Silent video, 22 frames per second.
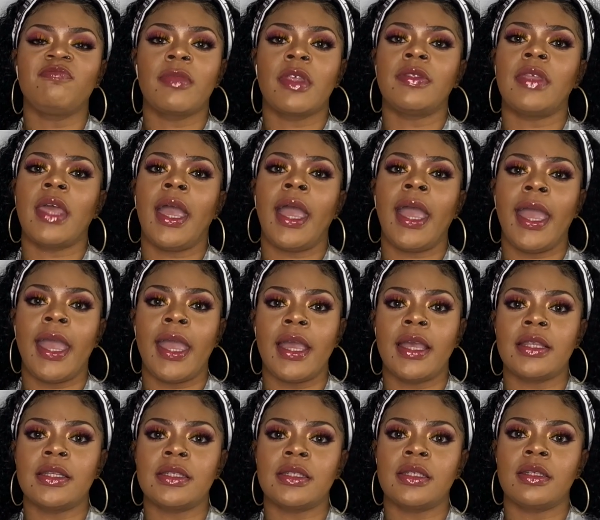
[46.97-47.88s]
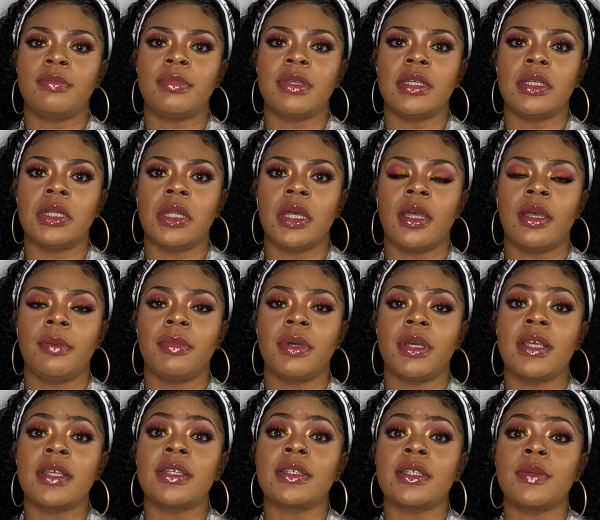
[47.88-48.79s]
that had to be done
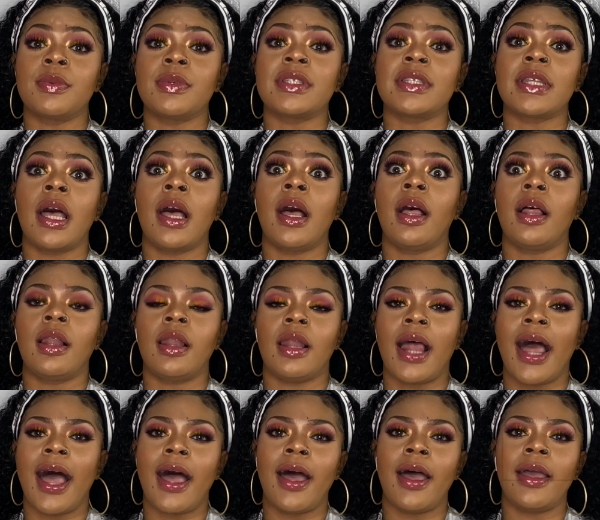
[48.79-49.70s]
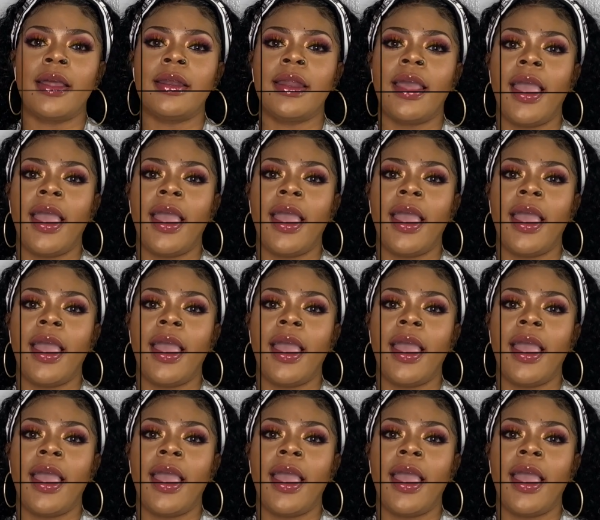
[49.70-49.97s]
because it was a lot.